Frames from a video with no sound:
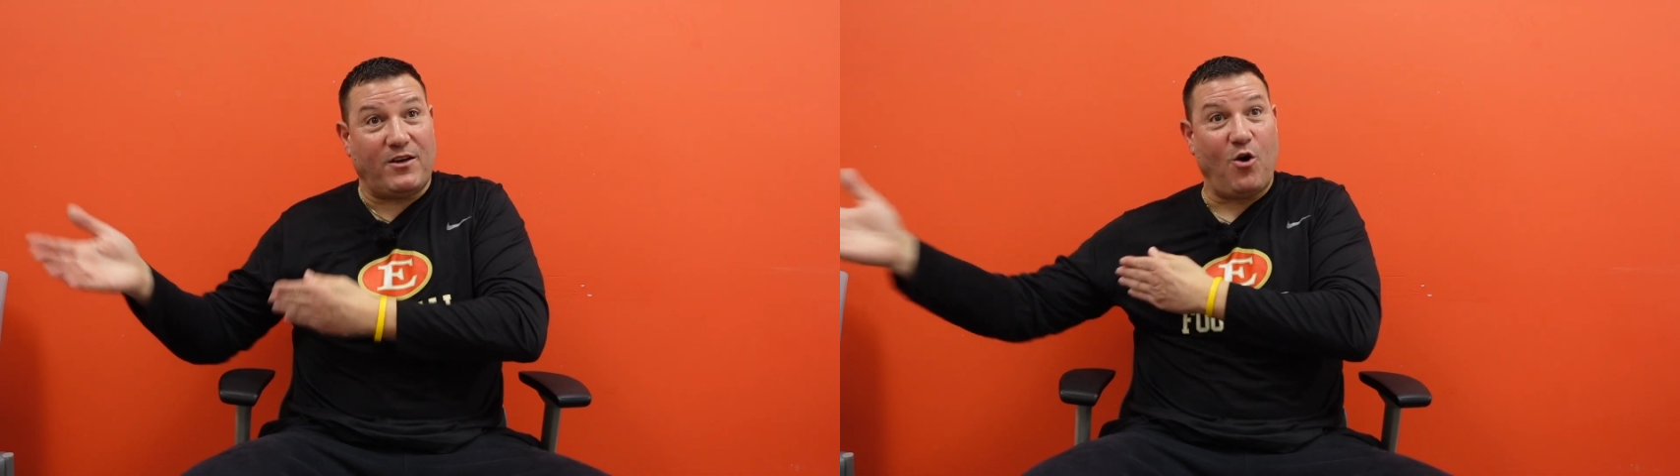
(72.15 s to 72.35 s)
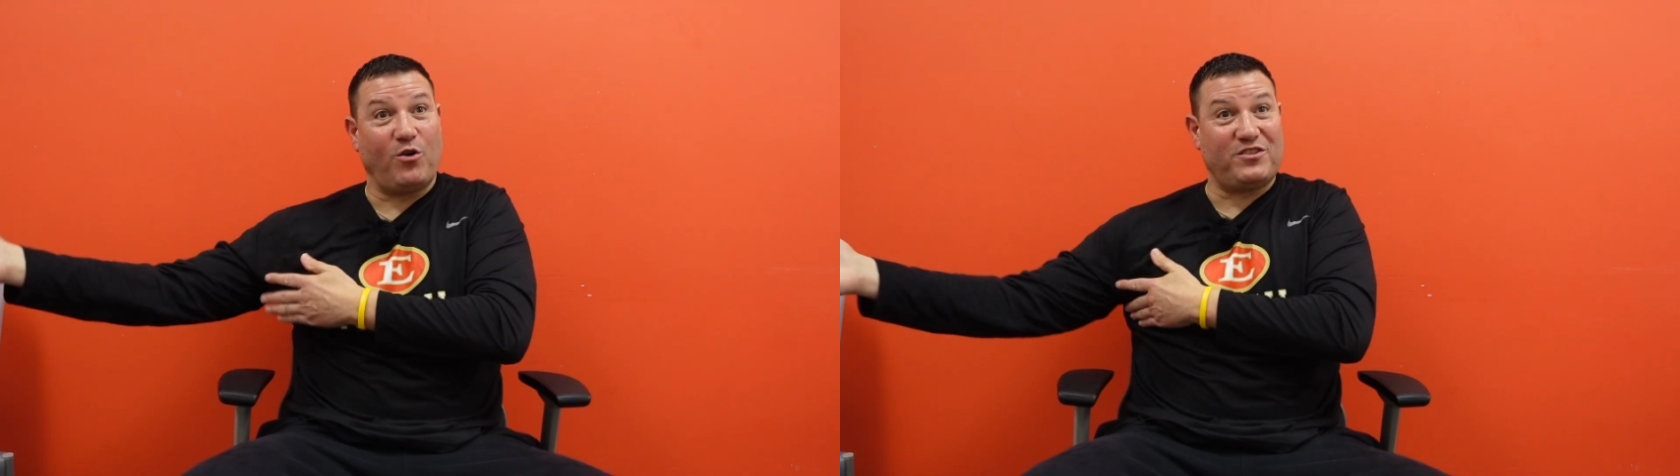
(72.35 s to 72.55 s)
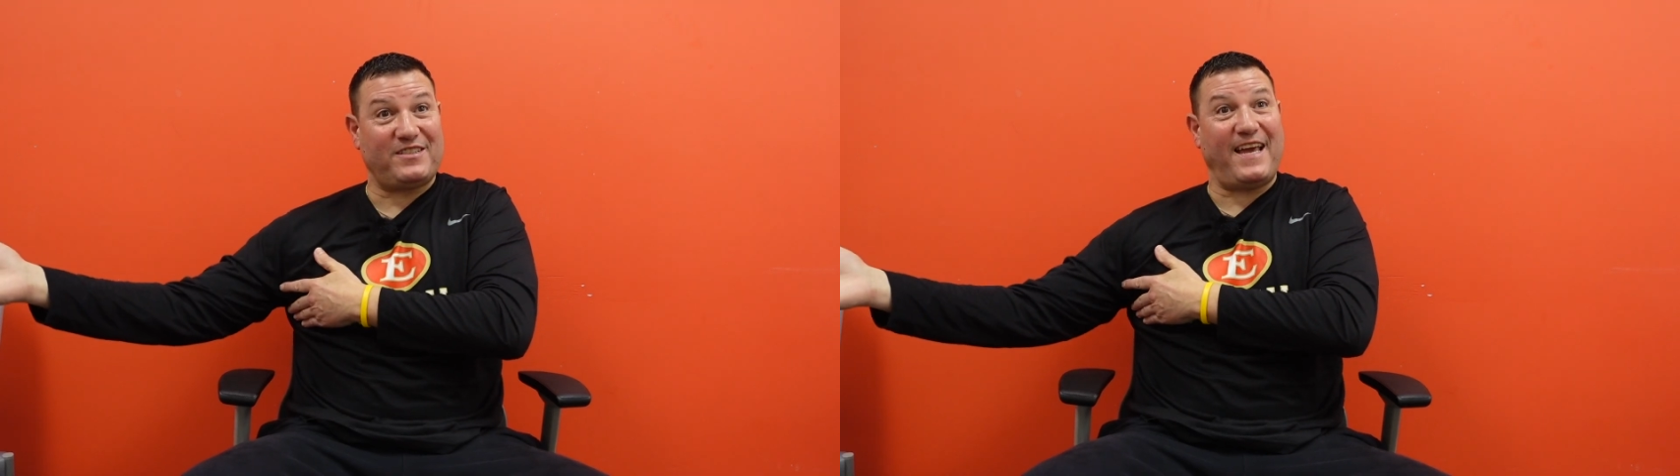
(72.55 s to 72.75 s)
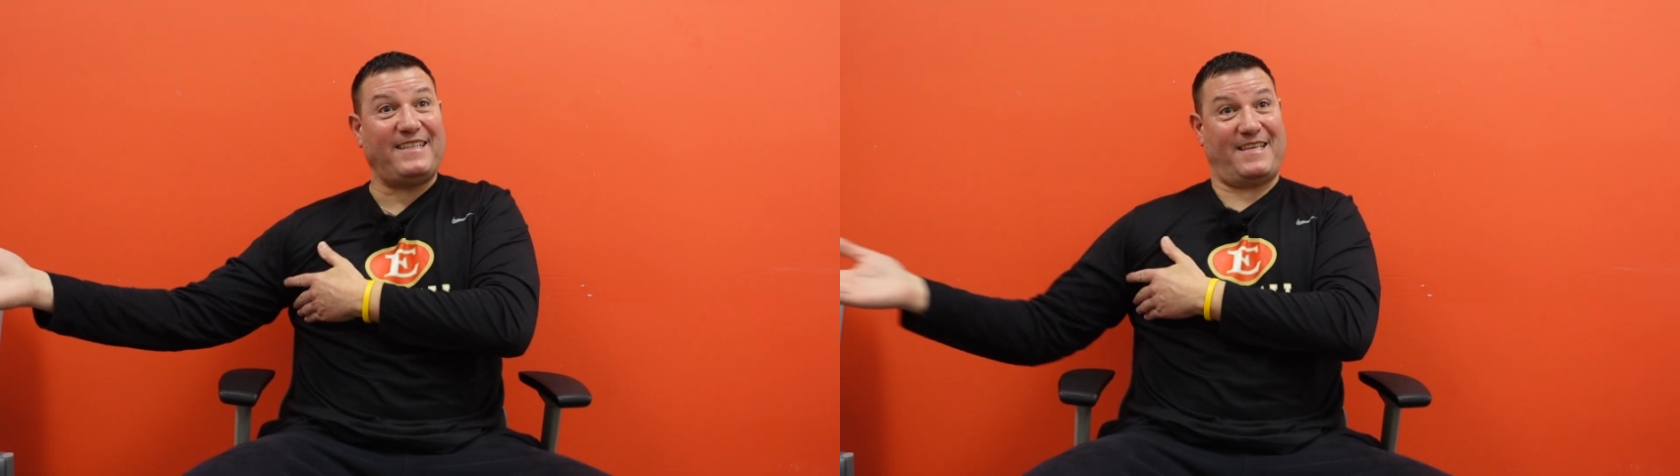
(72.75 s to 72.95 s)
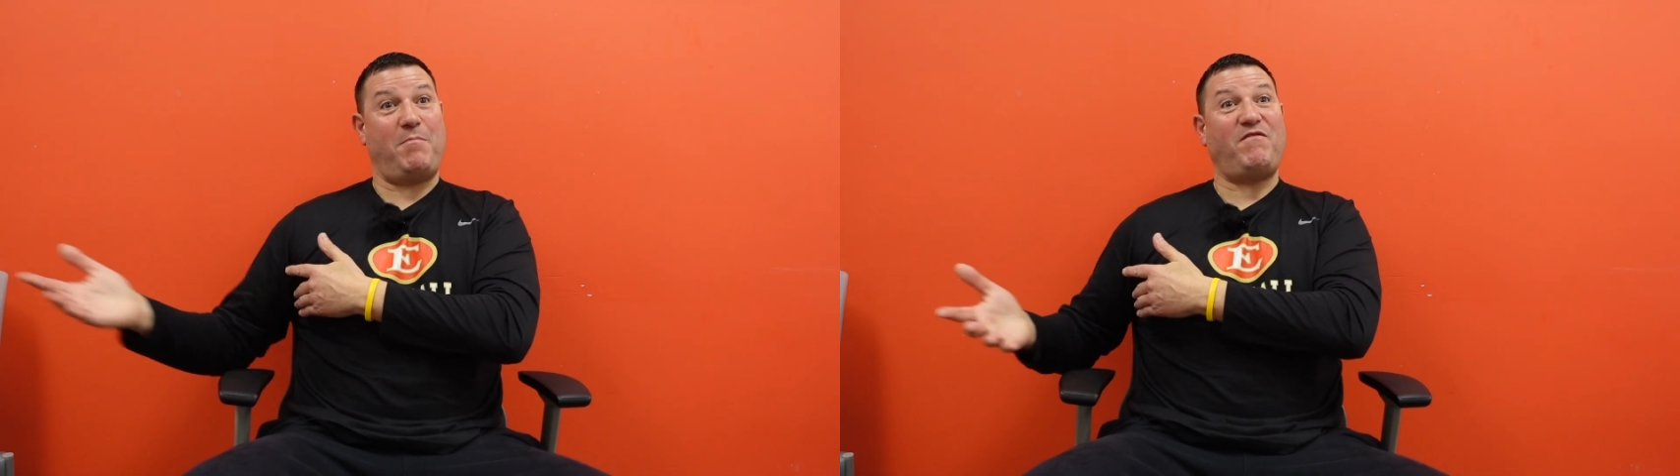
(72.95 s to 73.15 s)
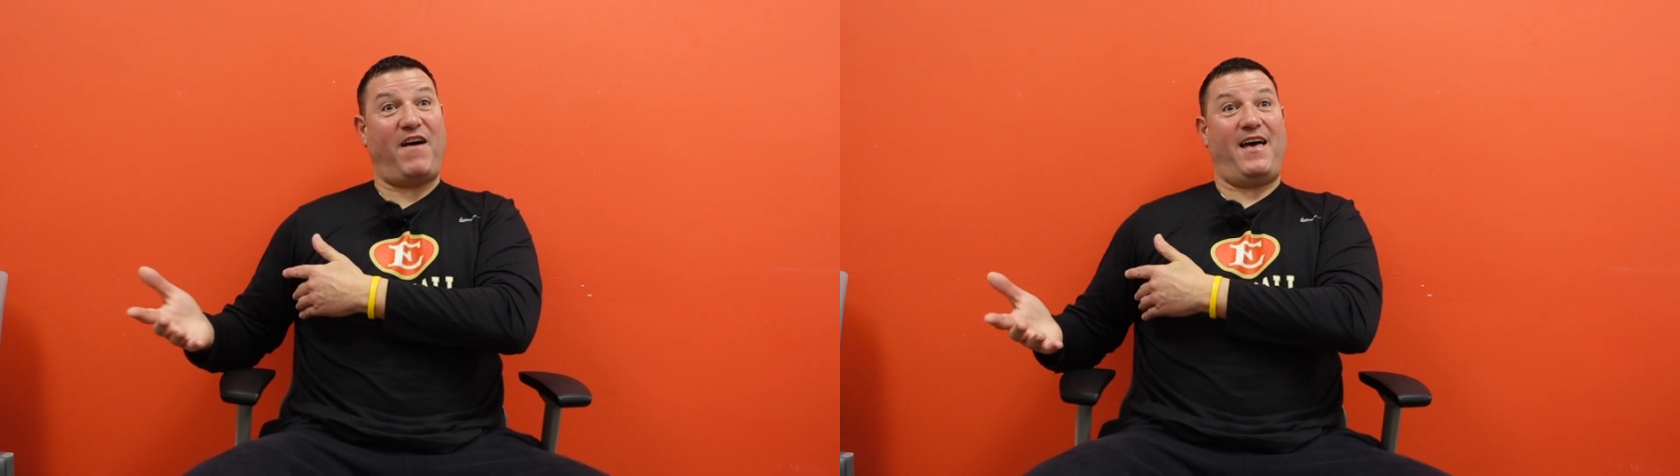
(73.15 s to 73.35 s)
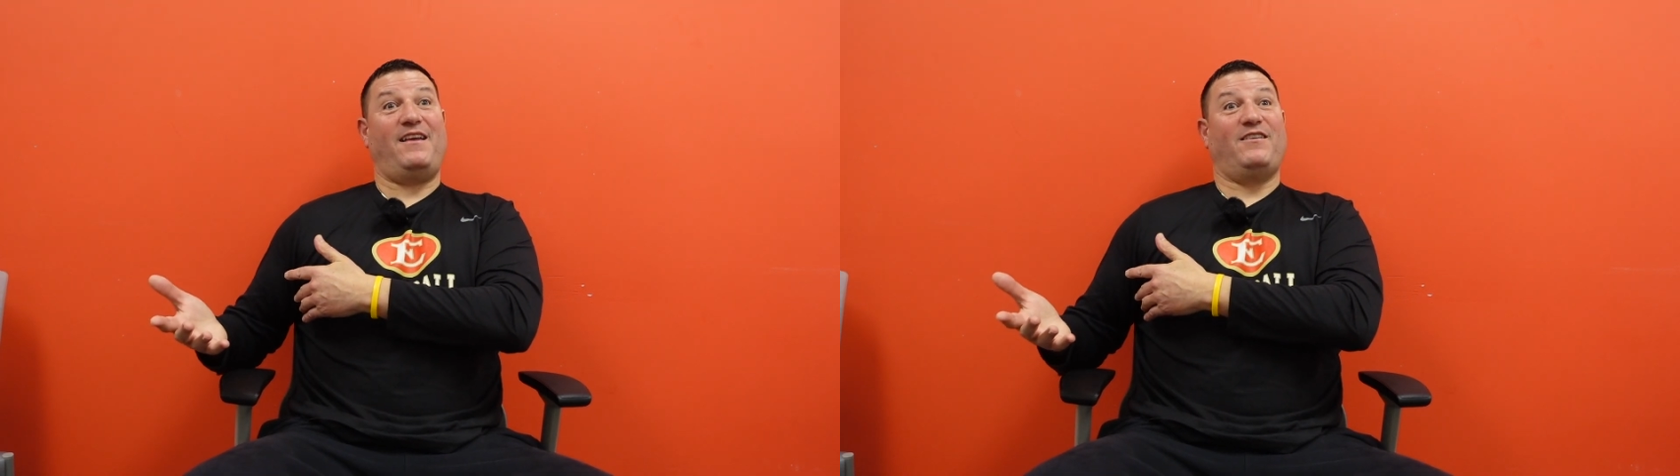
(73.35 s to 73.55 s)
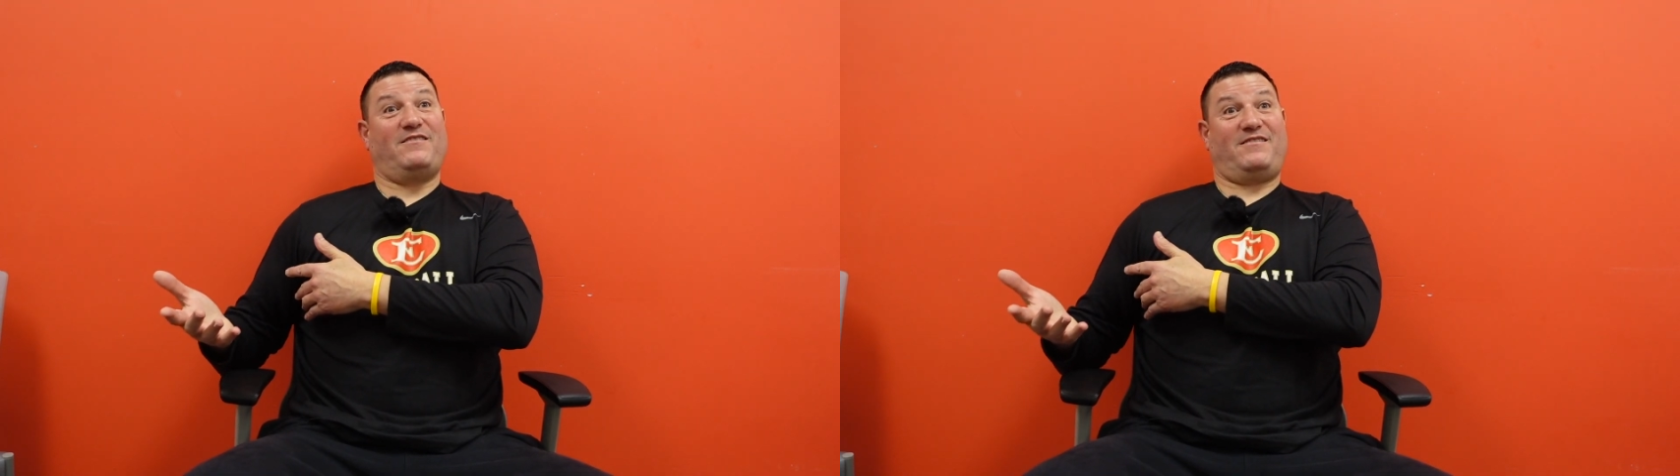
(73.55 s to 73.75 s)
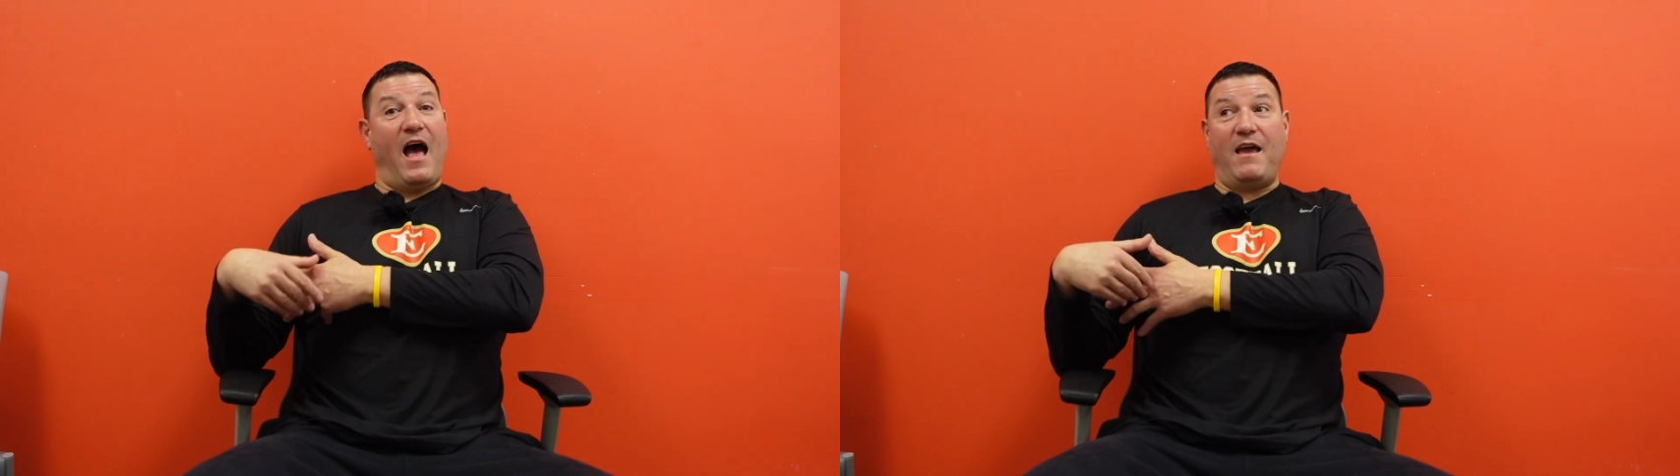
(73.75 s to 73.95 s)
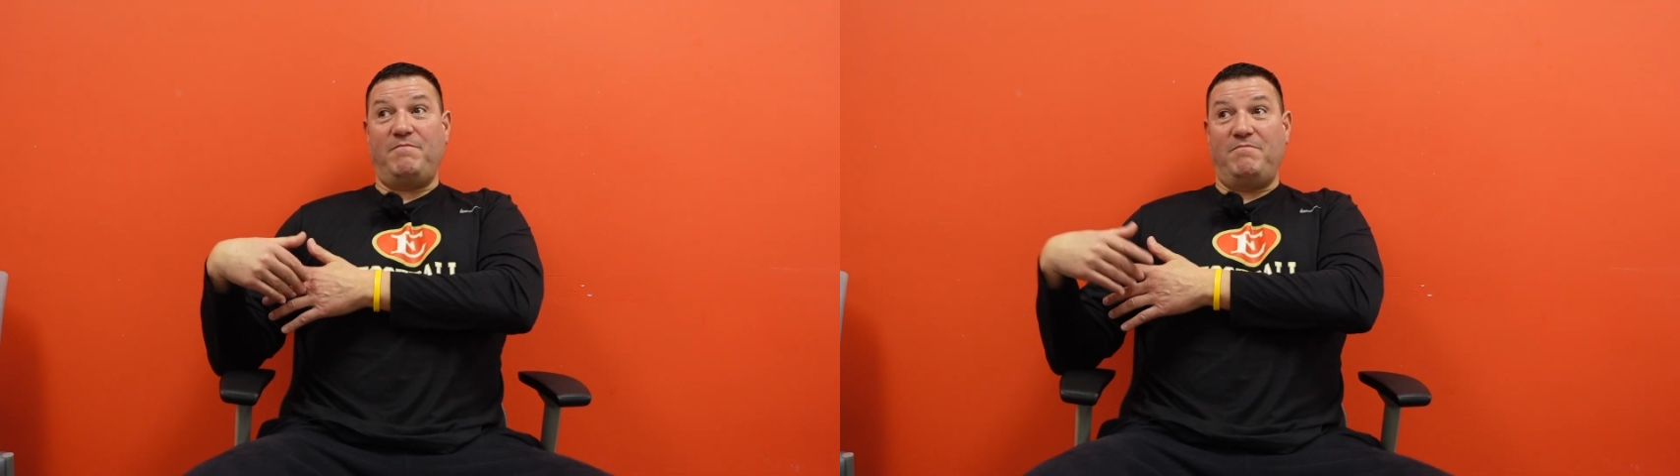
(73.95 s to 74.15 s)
and go to the state semifinals. I